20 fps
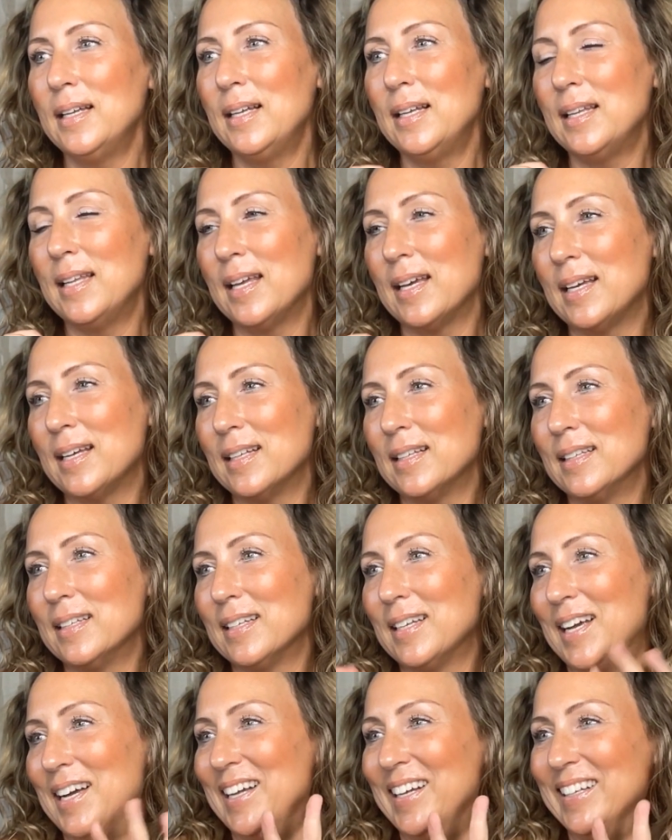like a
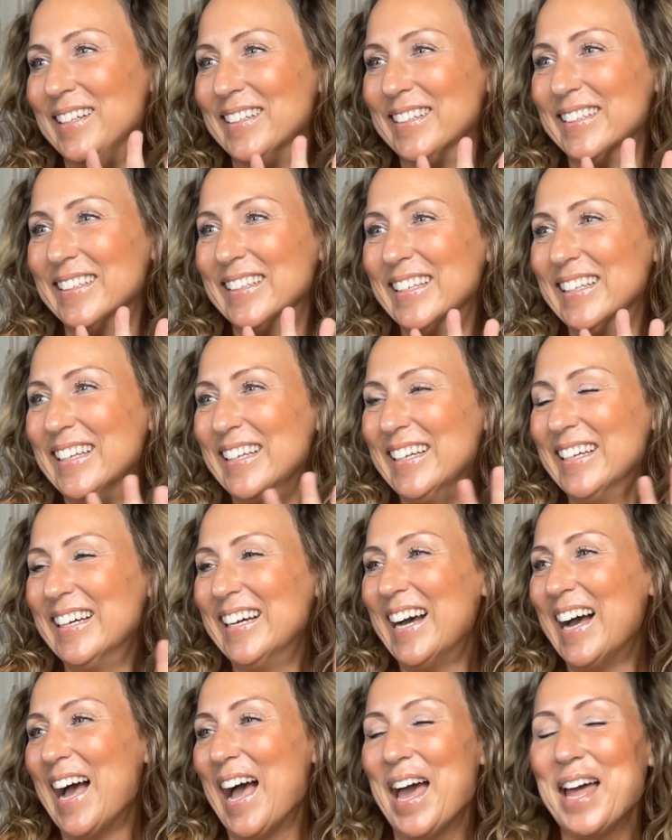little,
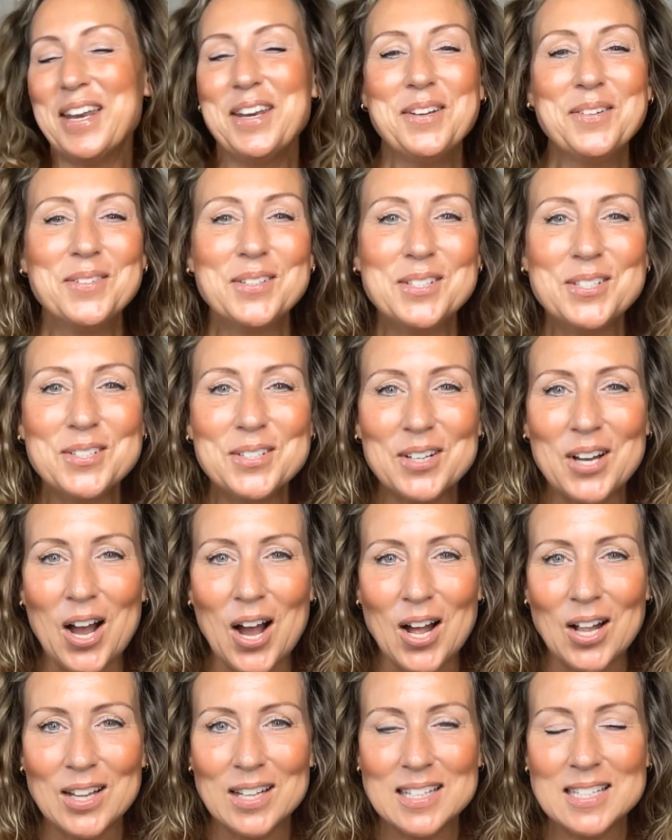I don't know what you
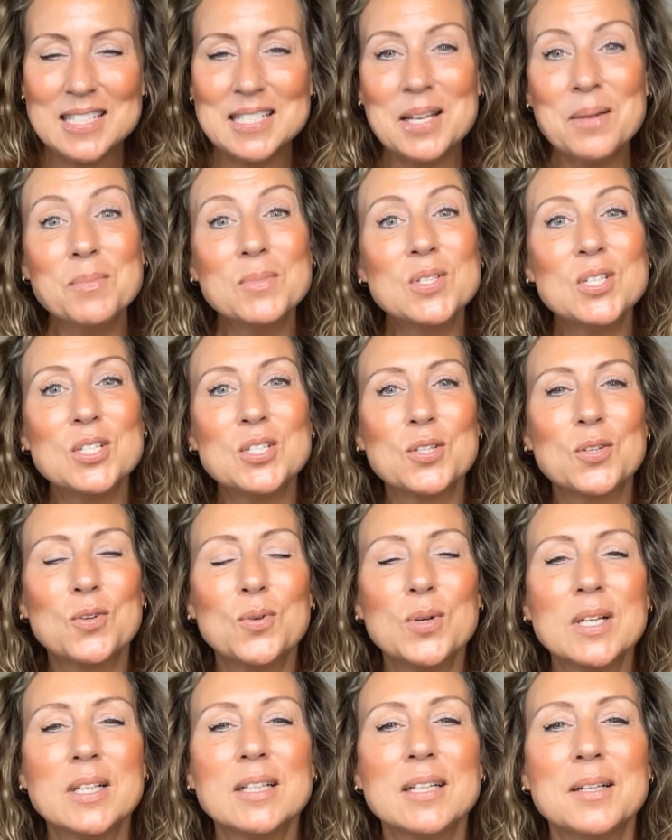call it, some just a
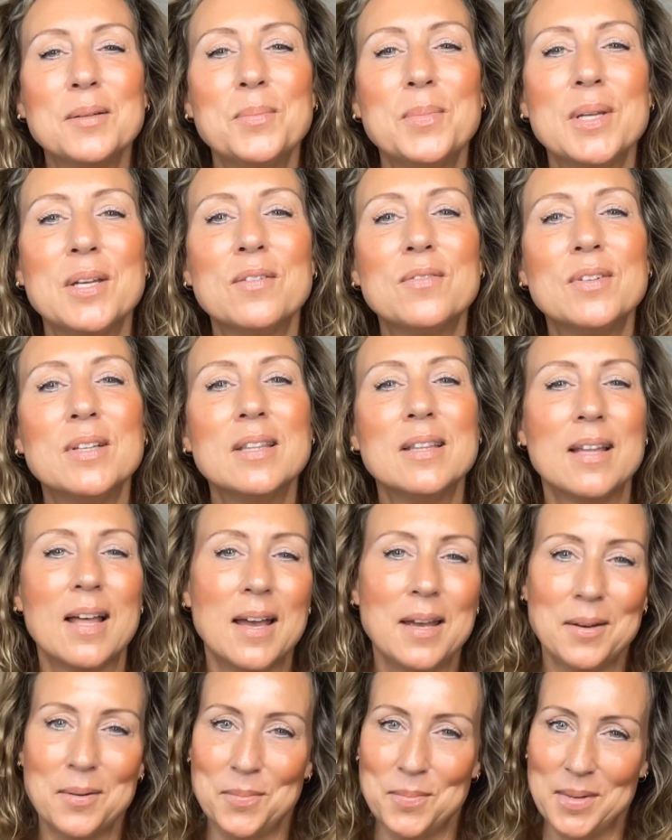quick little bit of
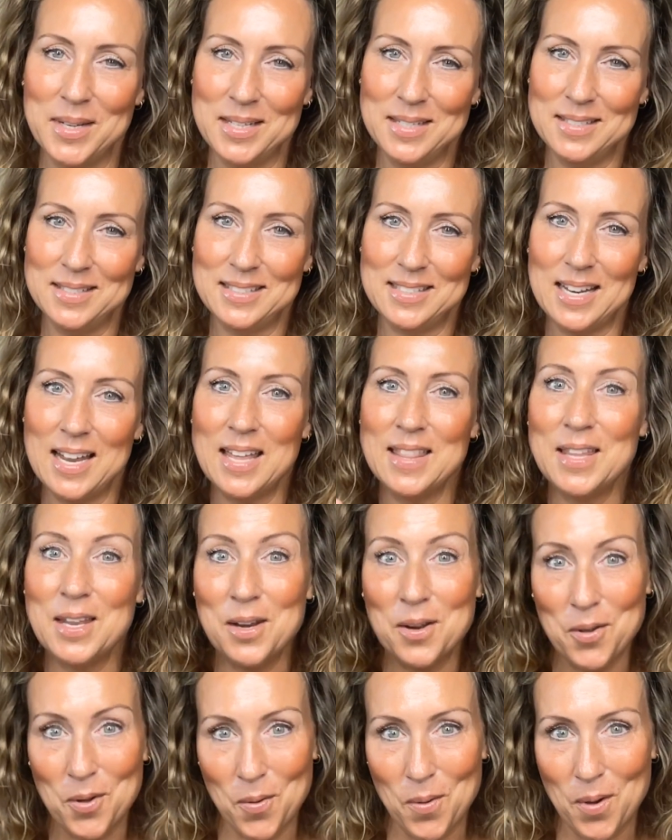enlightenment and then
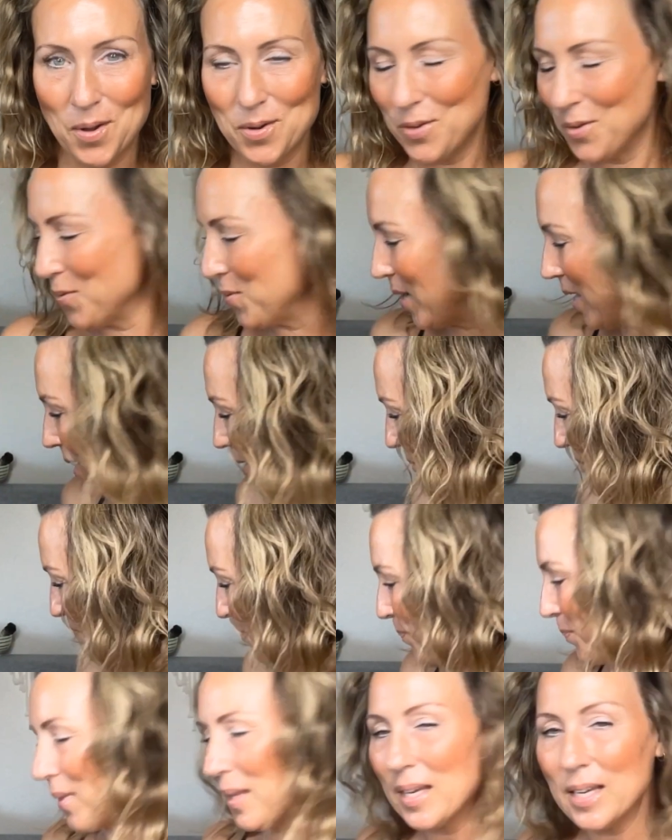to go on your way.
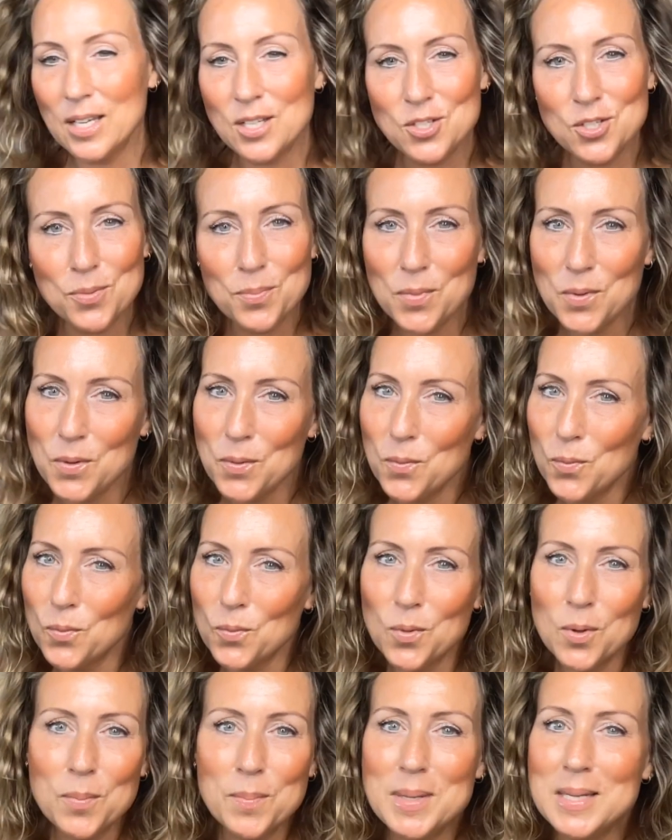Because
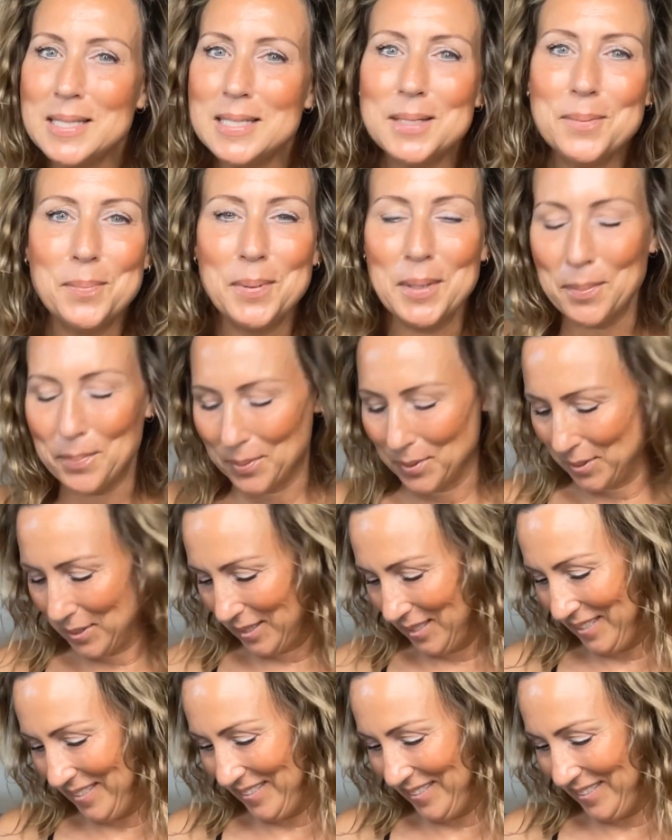we're busy people.